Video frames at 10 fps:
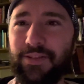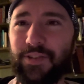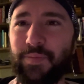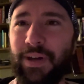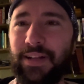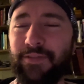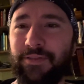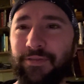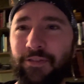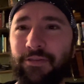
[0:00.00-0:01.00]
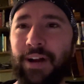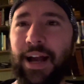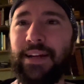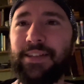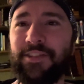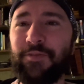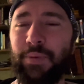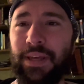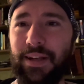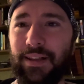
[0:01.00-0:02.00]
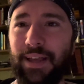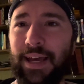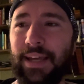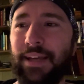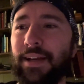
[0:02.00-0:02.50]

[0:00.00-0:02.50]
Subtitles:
There's many different varieties of PLA.